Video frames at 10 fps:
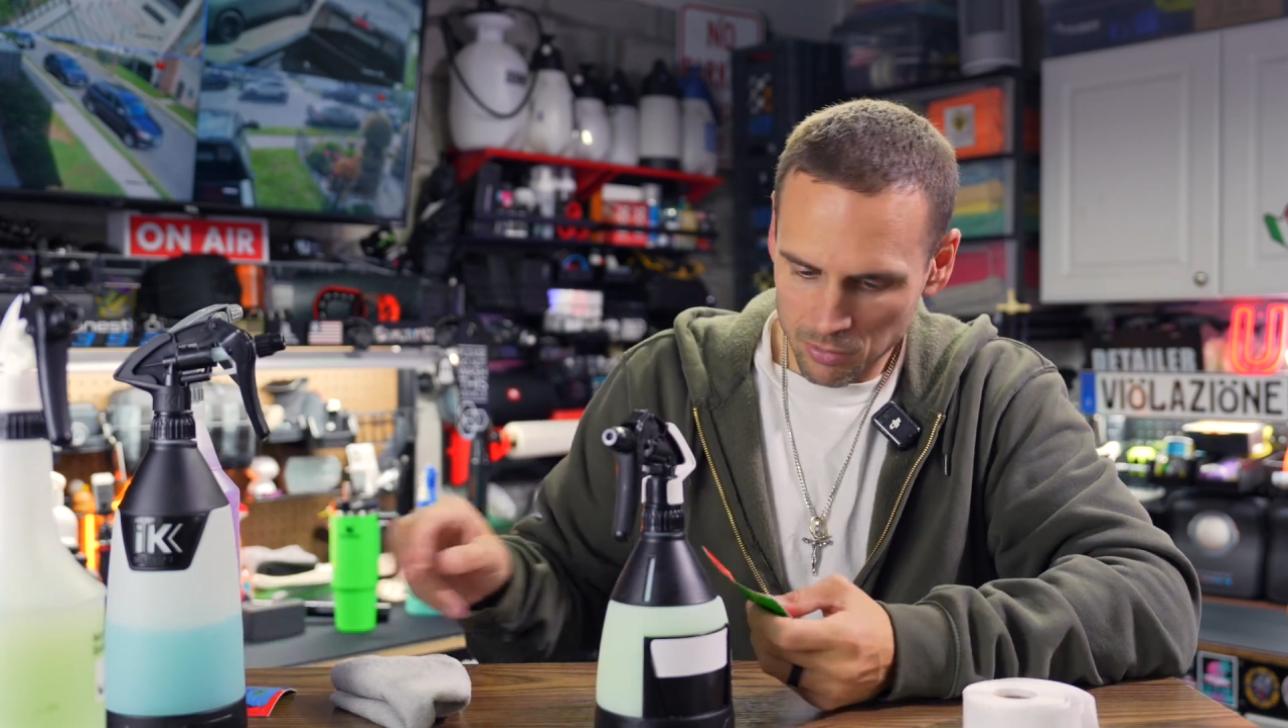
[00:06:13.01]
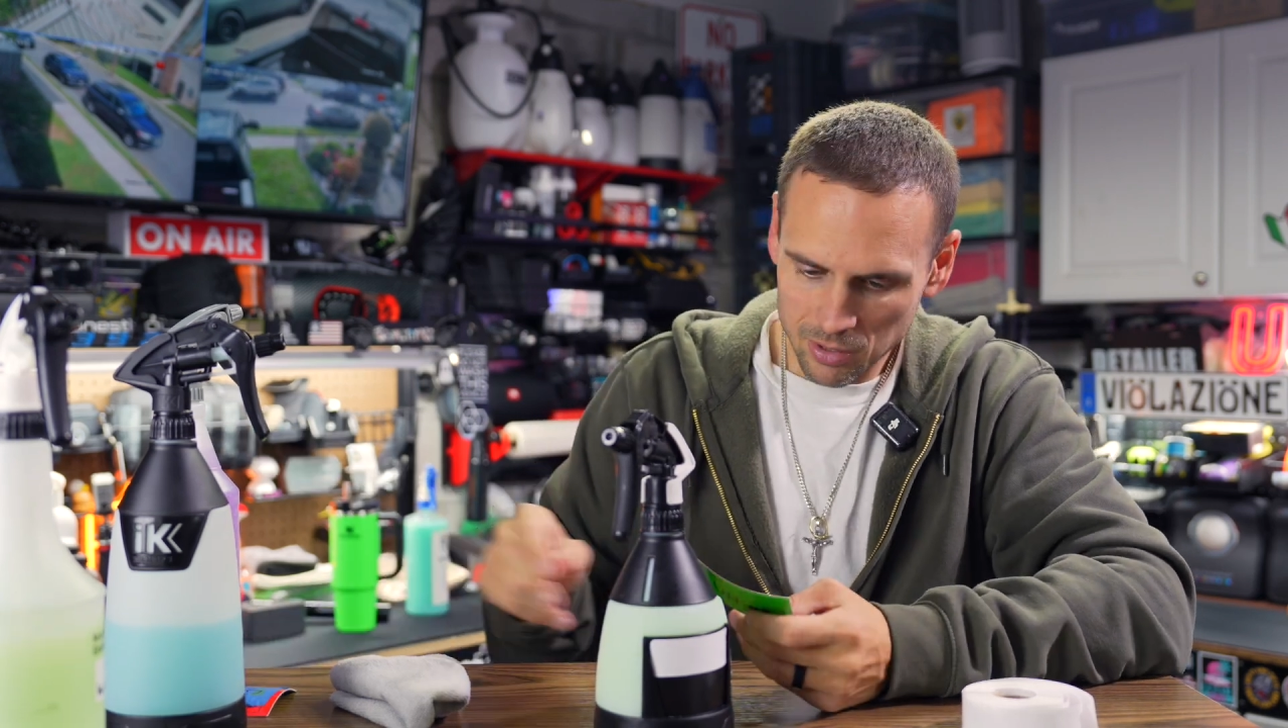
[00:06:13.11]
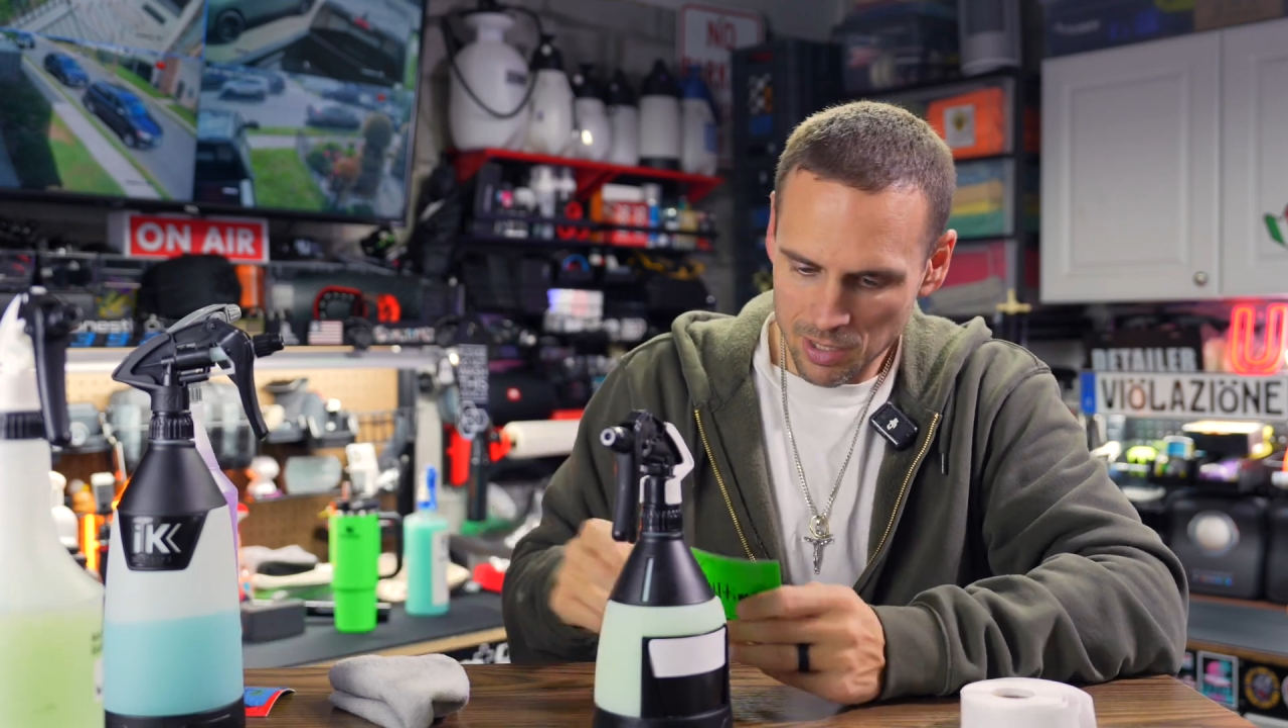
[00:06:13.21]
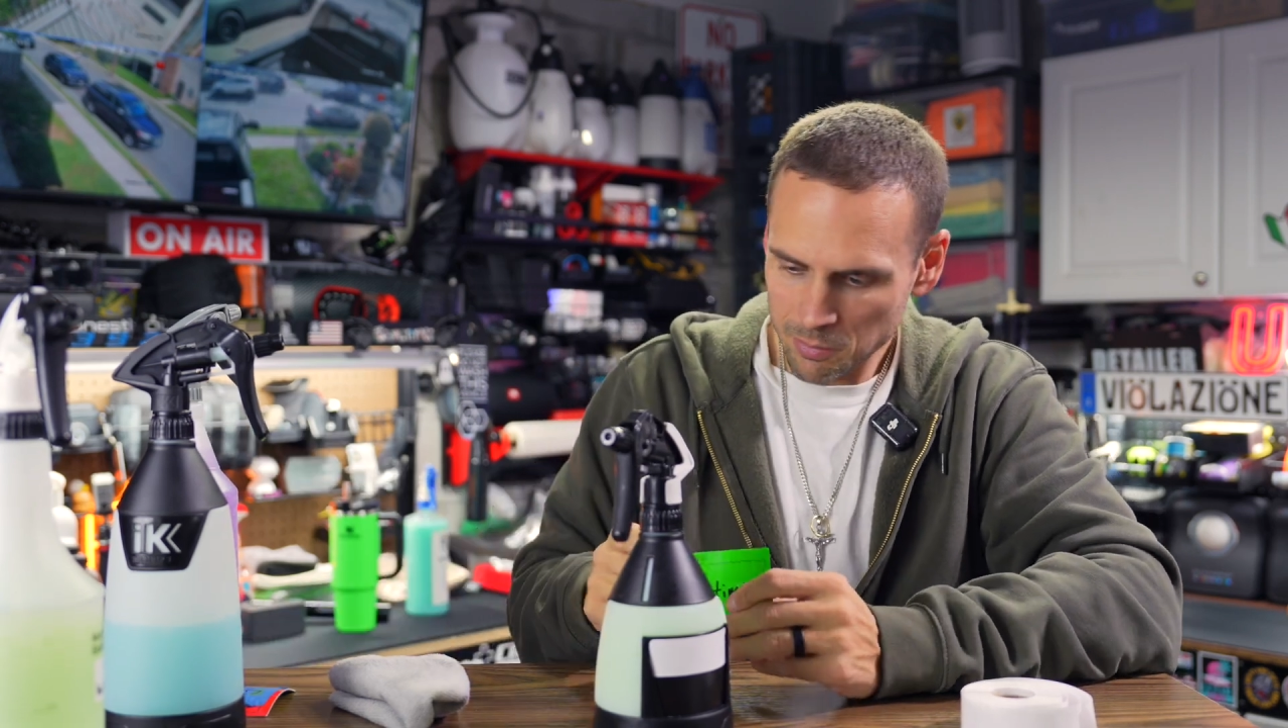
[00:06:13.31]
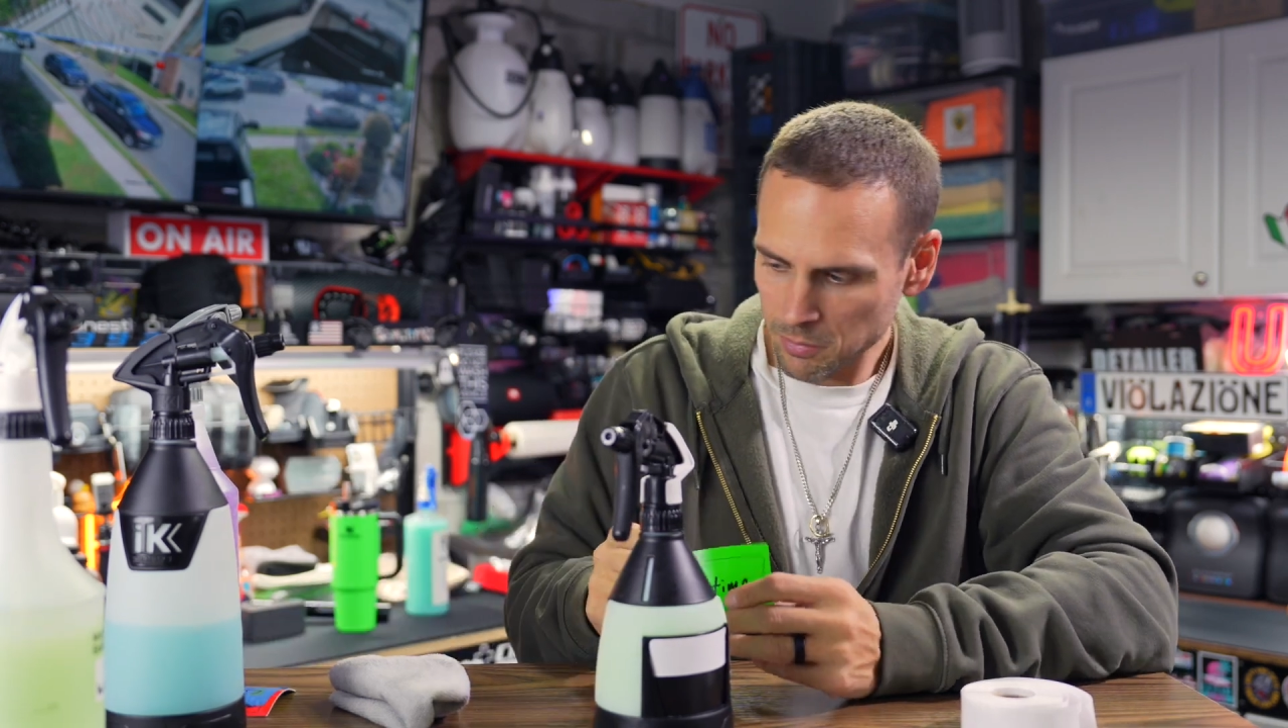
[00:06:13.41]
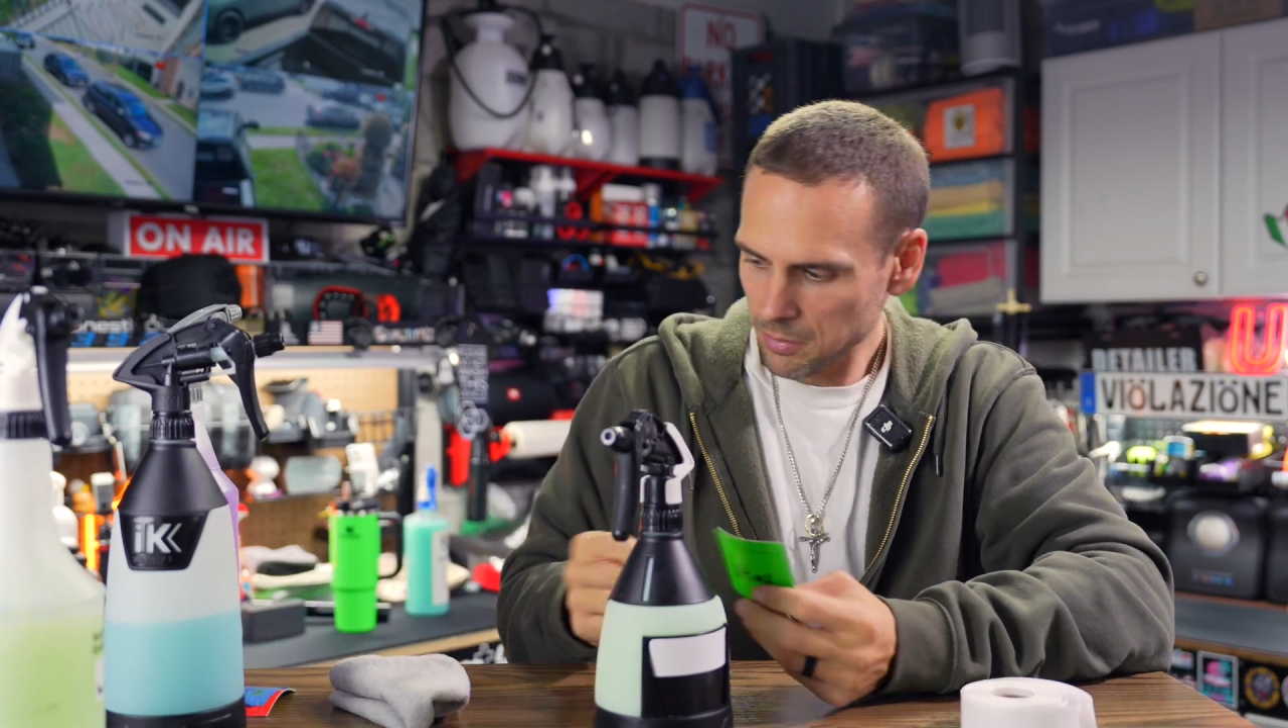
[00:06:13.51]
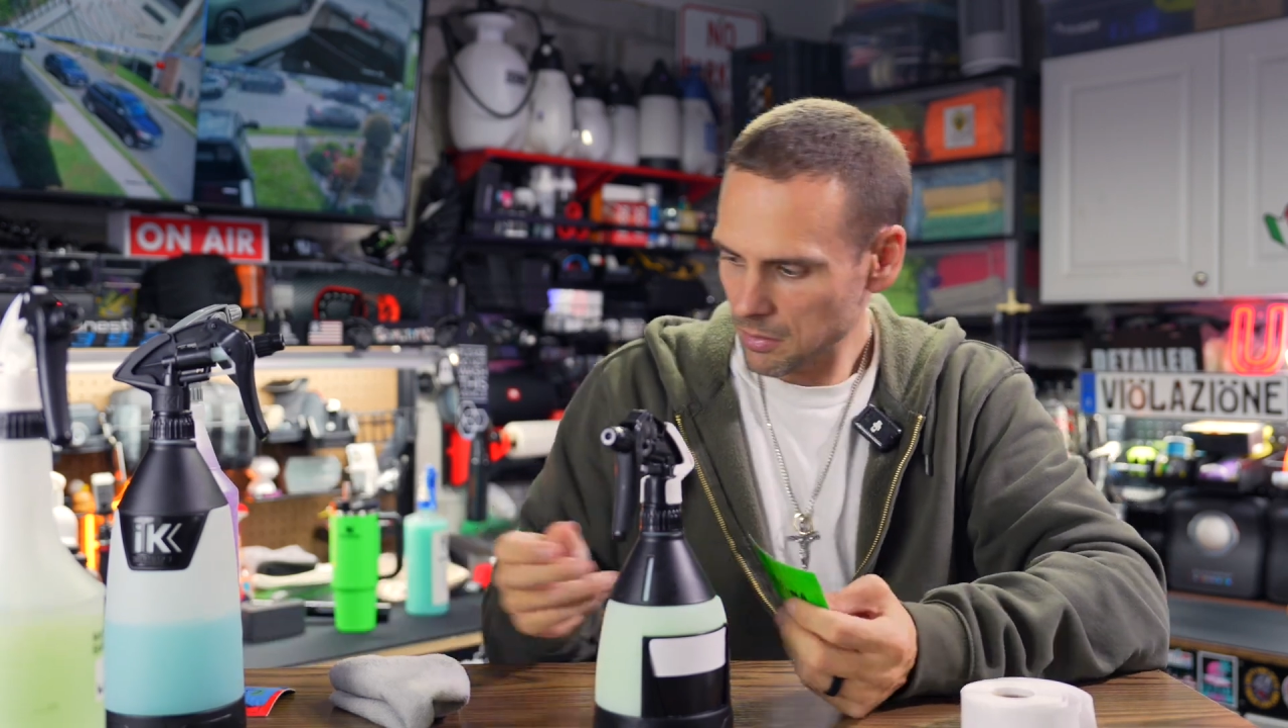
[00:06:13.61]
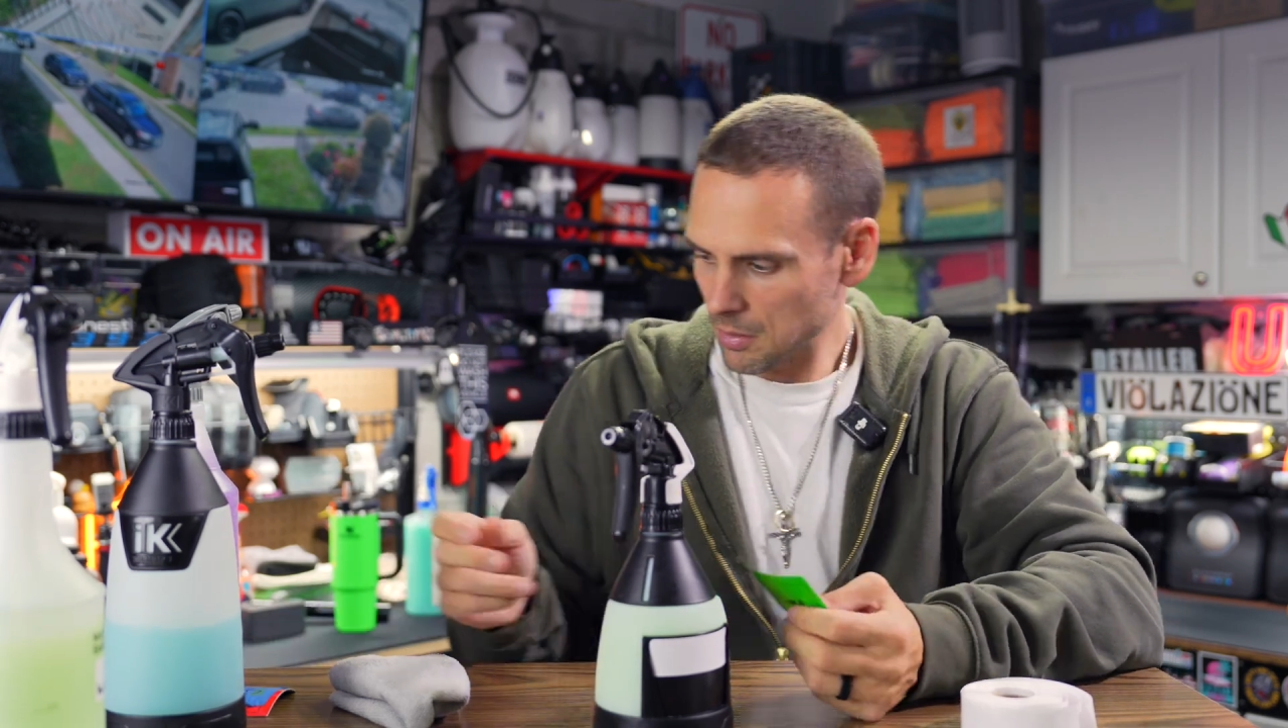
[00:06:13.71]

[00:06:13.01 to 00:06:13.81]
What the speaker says: on that one.